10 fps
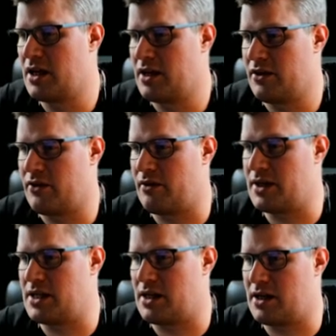so
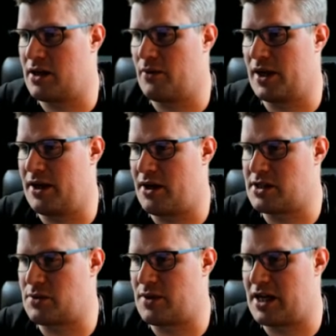it will
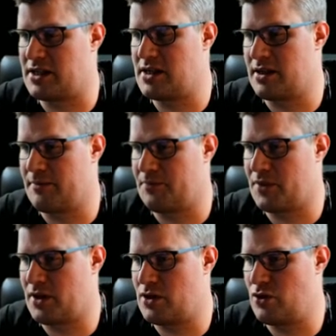not run
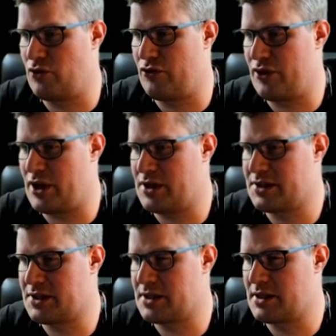too
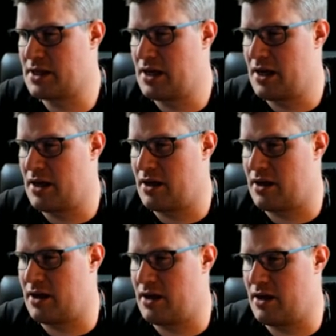fast.
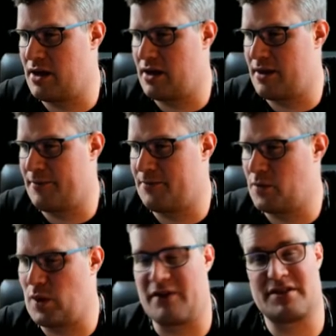
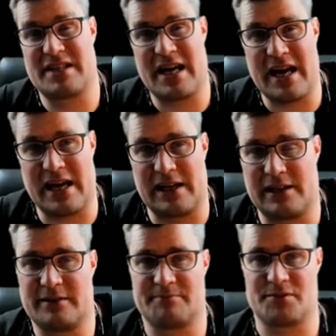We have
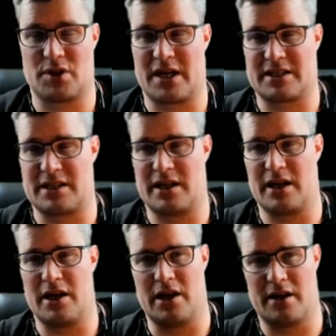tail to
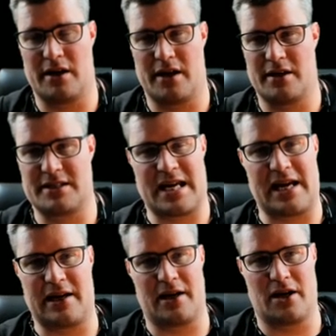actually
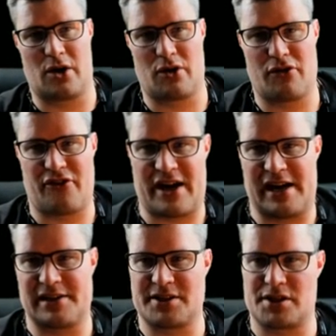tail log
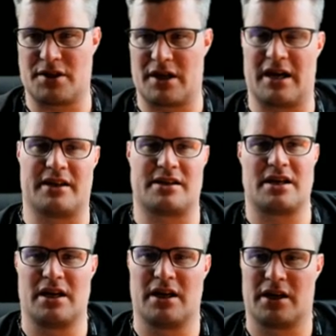files and
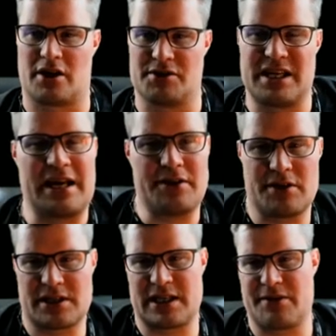
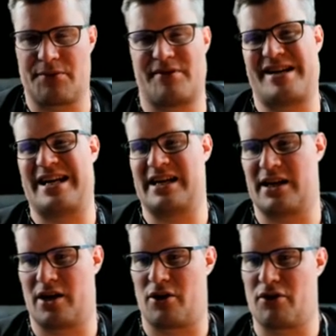continuously read a
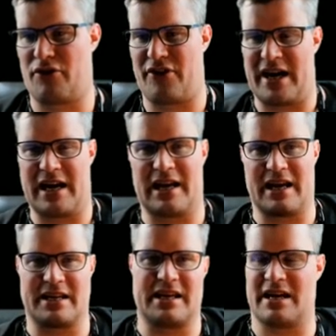log file
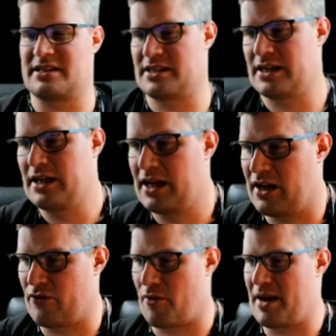and get
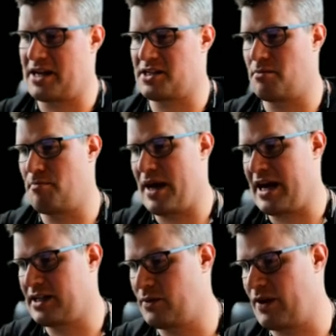information
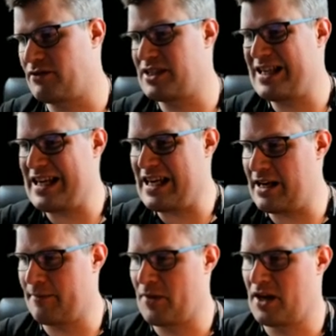back. We have
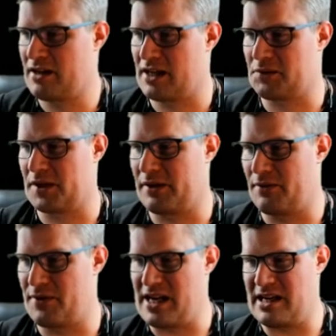T that will
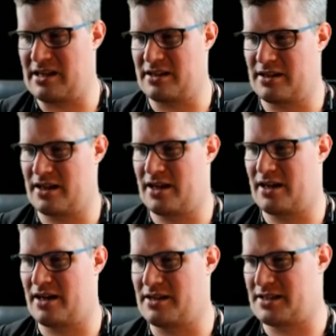read
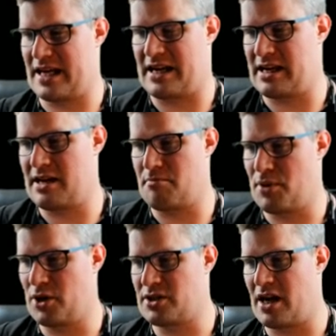a standard
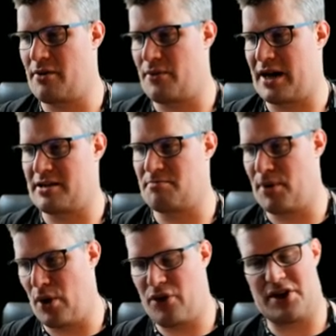input and write
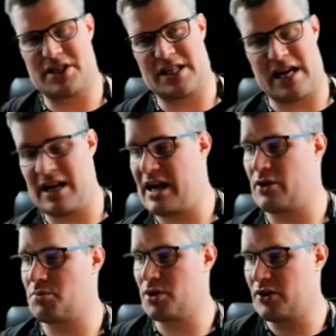both standard
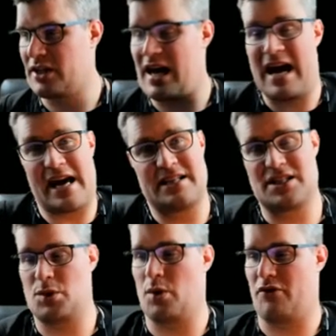output and
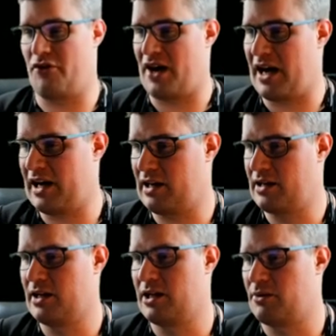to a file,
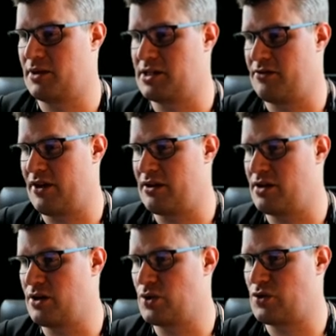which is very
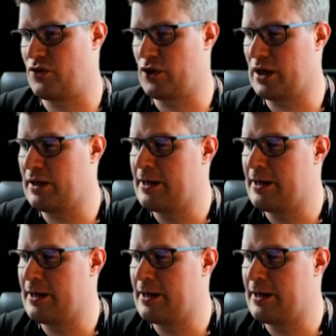useful.